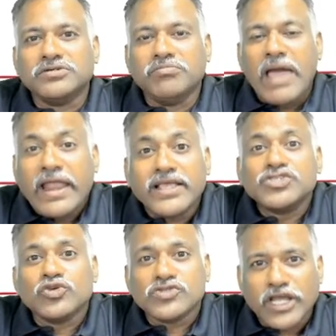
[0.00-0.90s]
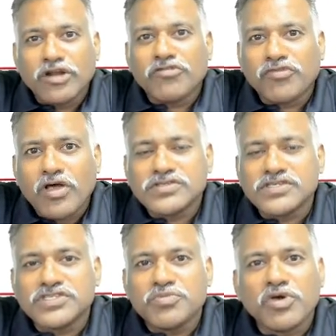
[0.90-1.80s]
manage those kind of
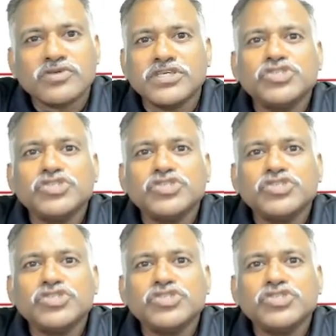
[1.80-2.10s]
losses, because the